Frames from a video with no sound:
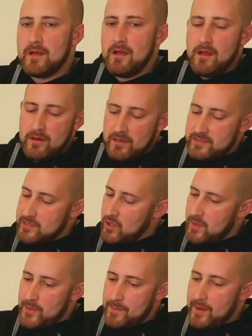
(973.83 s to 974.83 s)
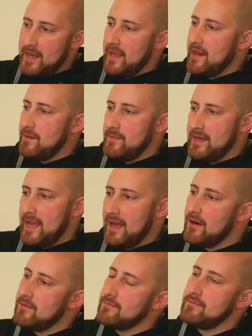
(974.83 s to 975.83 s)
You still can put money in it, money
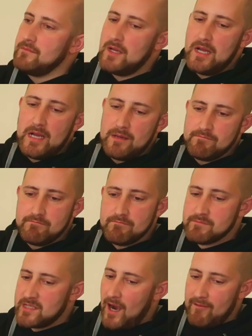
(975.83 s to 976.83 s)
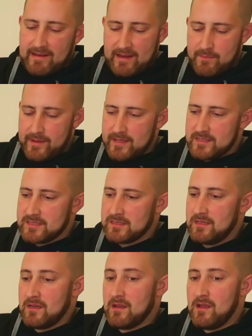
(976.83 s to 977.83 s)
out, direct debits,
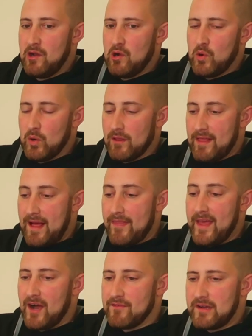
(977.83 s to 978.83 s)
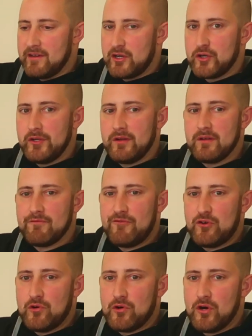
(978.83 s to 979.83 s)
all of that. They are very good
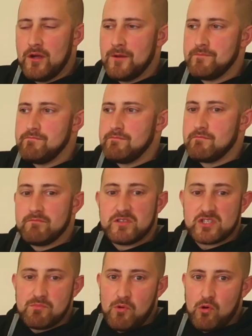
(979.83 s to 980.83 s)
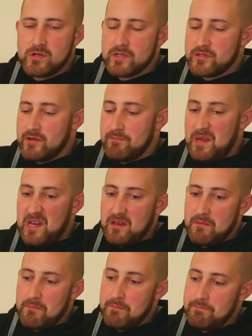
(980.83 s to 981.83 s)
for small to sort of
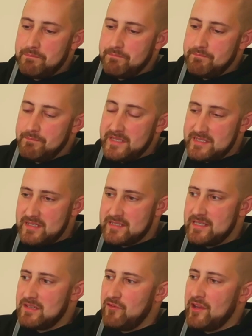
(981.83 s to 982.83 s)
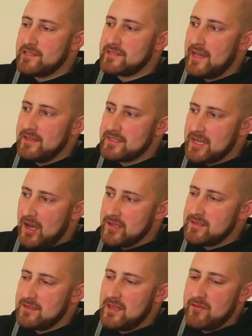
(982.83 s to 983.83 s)
medium businesses. If you're just getting started,
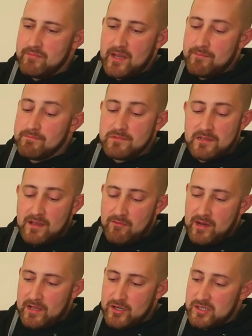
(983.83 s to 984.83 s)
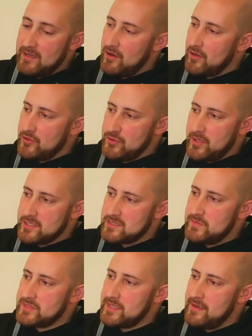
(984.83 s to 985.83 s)
they're really good. They've got good customer
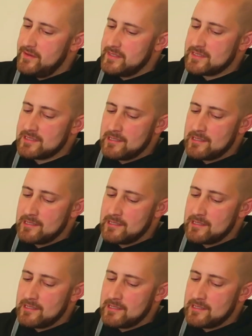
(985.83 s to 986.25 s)
service.